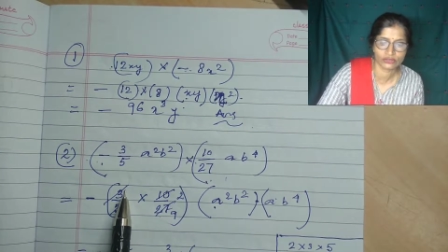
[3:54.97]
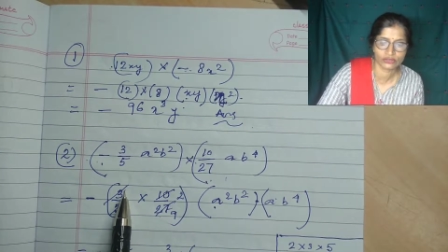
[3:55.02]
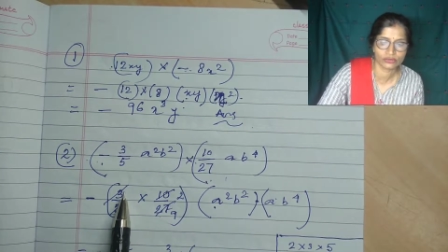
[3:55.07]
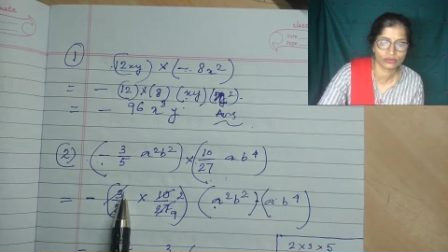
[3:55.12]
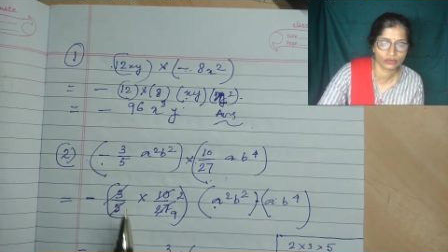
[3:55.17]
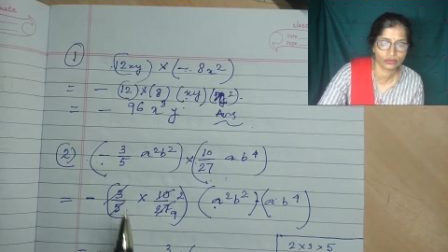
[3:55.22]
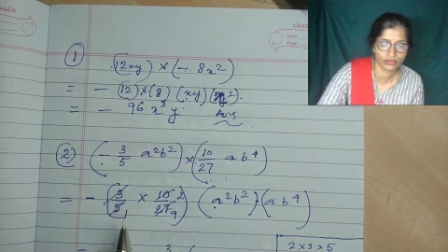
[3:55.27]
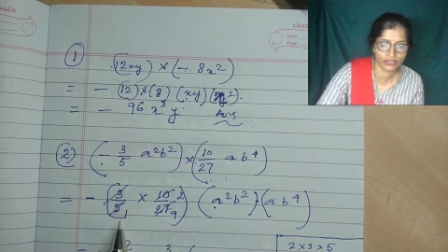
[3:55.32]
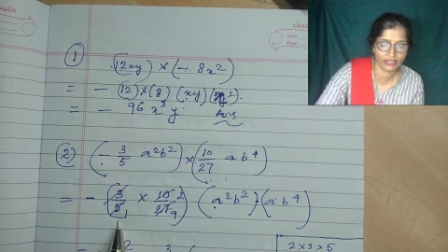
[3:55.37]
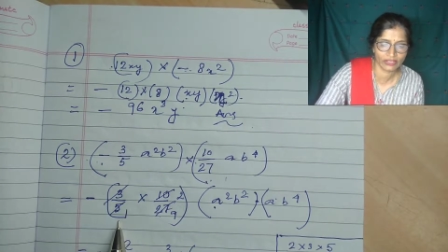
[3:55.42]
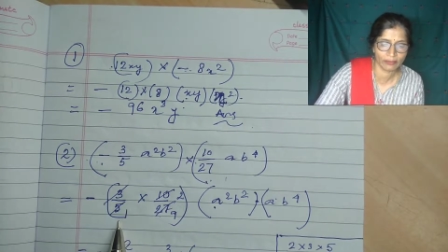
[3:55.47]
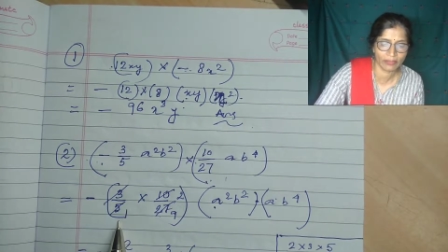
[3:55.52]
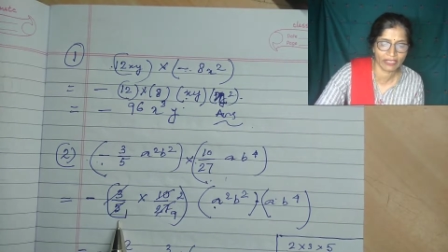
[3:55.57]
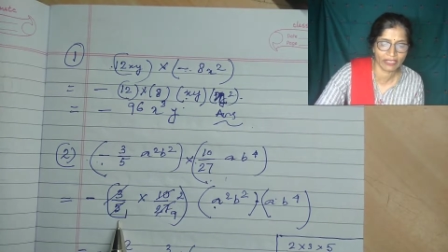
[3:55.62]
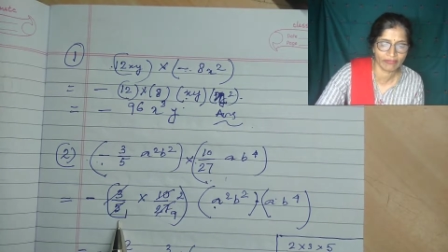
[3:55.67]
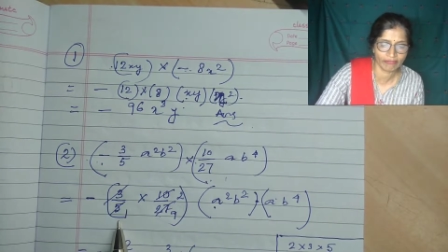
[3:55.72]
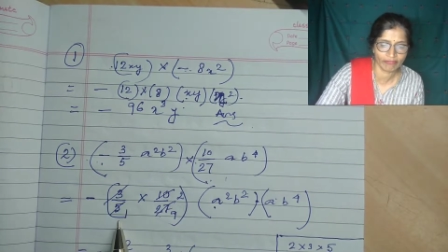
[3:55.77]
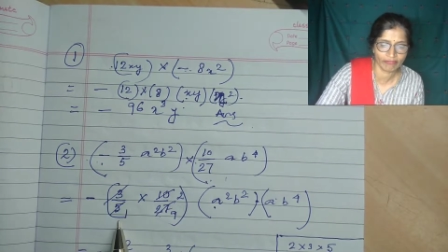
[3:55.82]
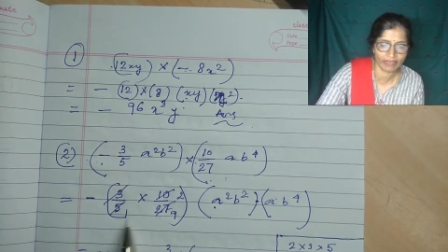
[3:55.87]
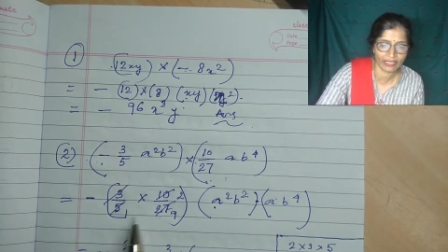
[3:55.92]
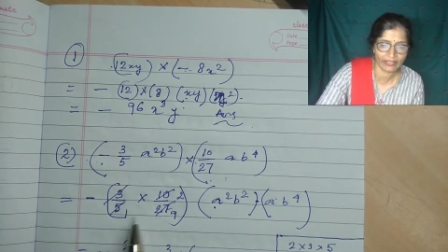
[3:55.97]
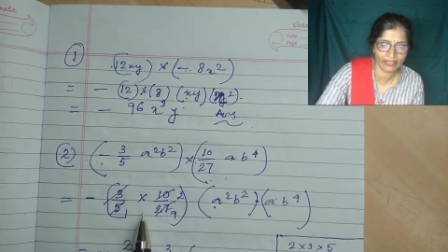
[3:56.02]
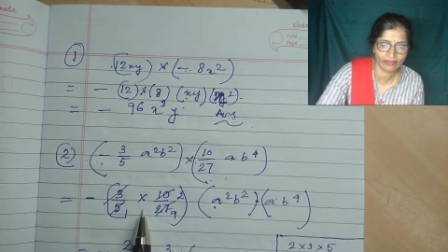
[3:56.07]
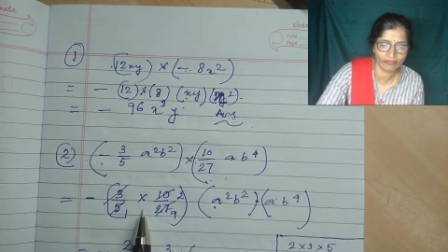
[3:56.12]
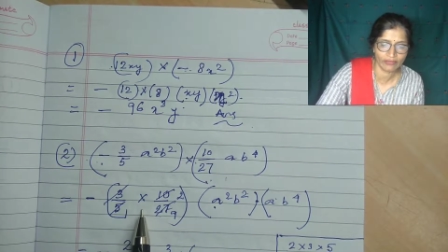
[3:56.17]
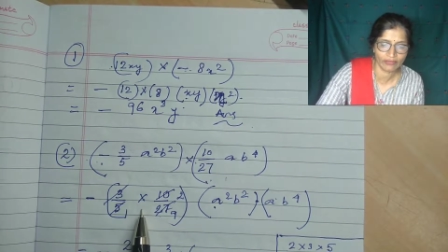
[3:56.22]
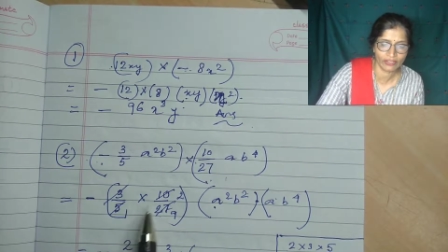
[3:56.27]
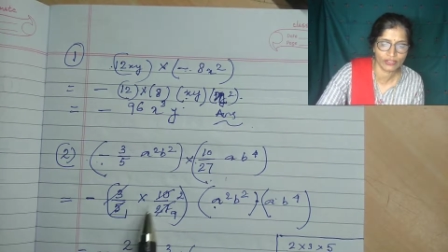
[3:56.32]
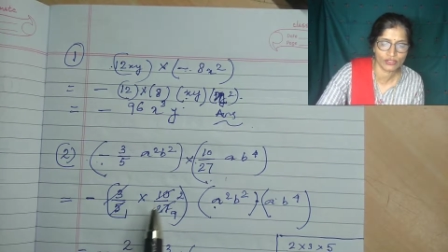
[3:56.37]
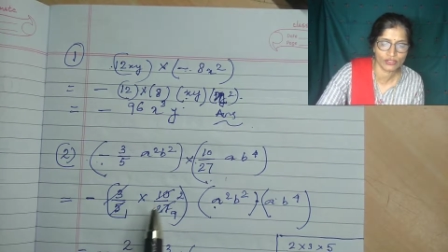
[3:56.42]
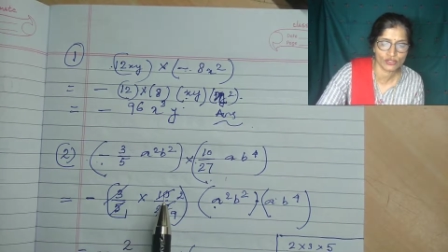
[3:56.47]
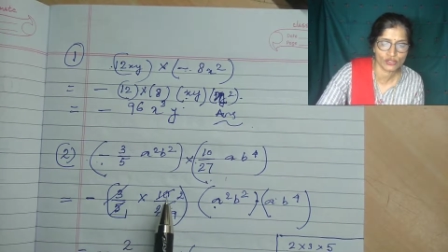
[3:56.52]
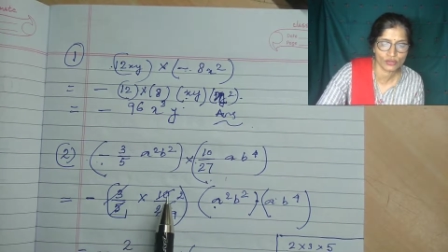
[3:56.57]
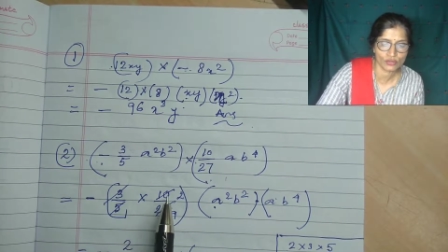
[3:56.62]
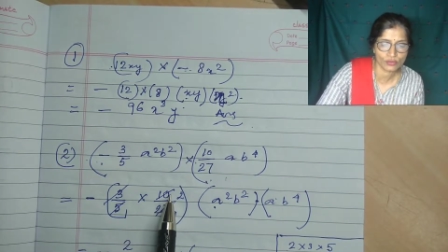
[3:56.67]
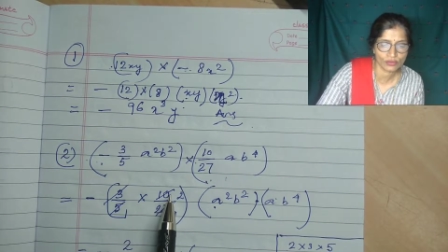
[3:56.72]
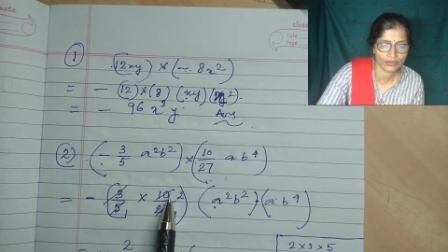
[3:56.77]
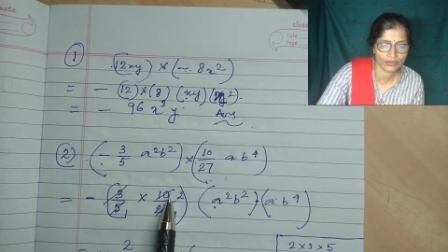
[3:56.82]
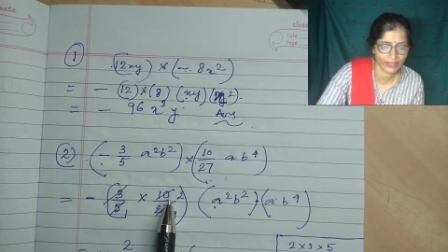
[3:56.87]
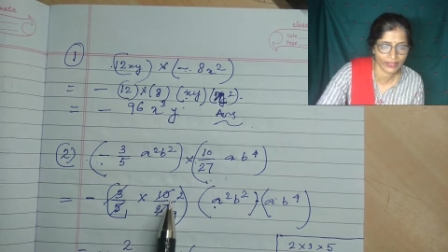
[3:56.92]
So 3 by 5 into
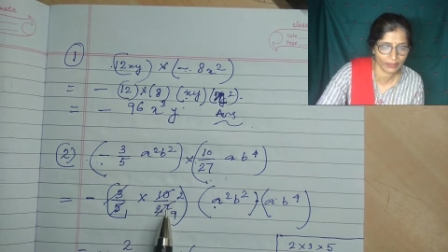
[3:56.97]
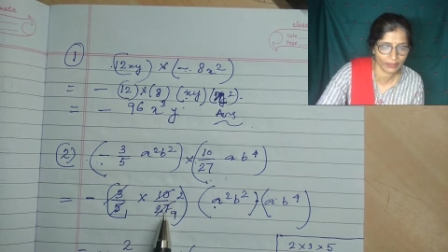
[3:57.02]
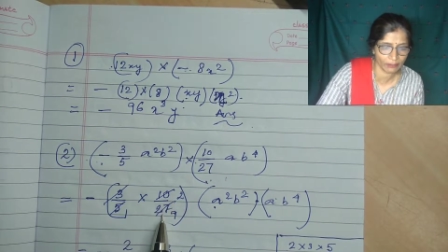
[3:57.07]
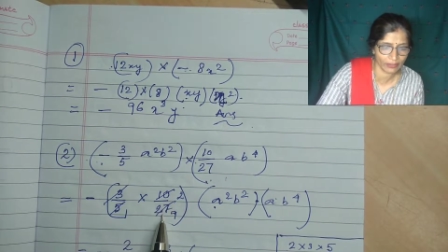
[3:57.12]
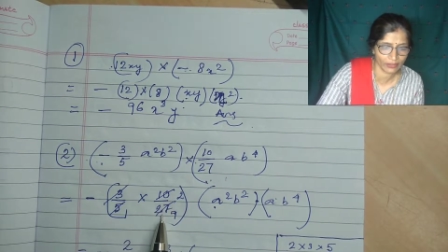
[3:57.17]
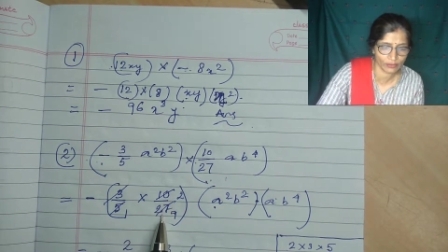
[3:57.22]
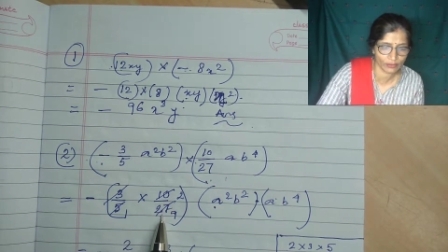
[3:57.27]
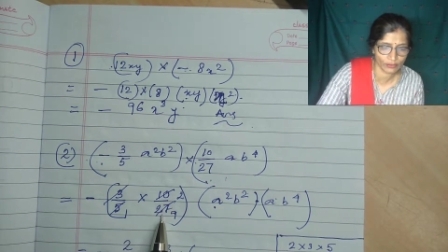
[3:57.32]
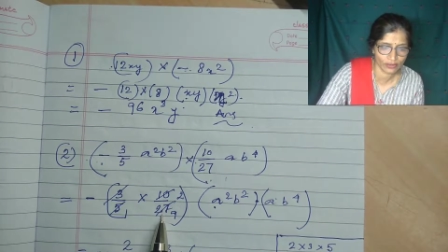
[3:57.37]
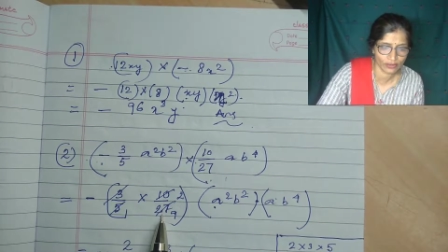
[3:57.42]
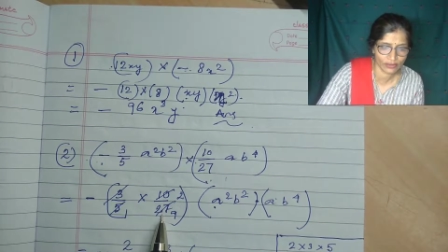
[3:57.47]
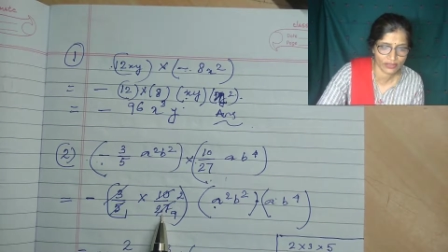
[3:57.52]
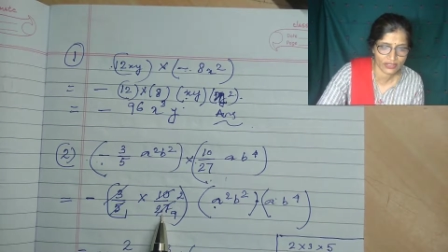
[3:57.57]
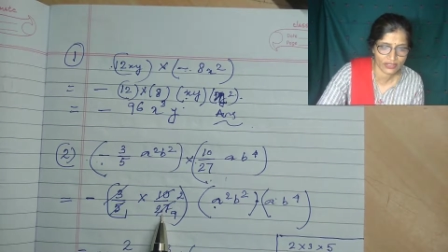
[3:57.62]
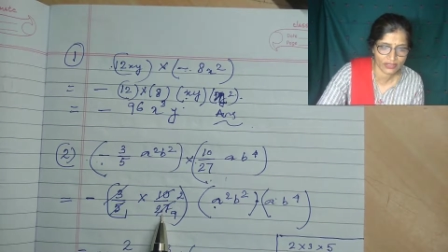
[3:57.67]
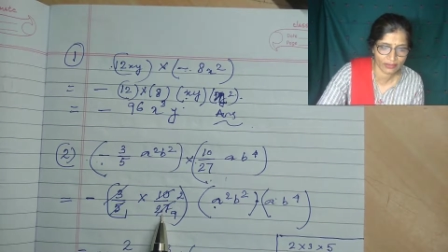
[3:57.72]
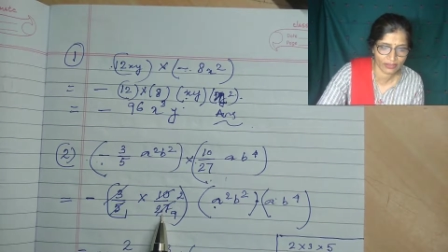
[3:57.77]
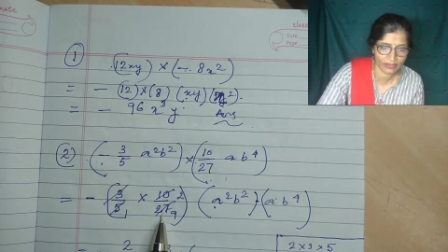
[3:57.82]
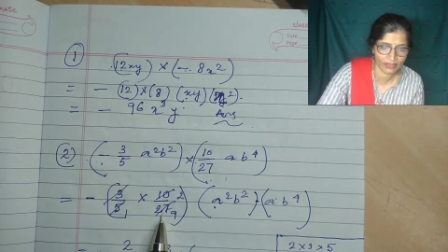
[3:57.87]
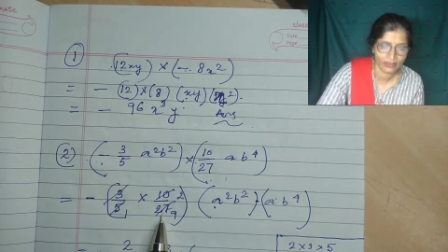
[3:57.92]
10 by 27.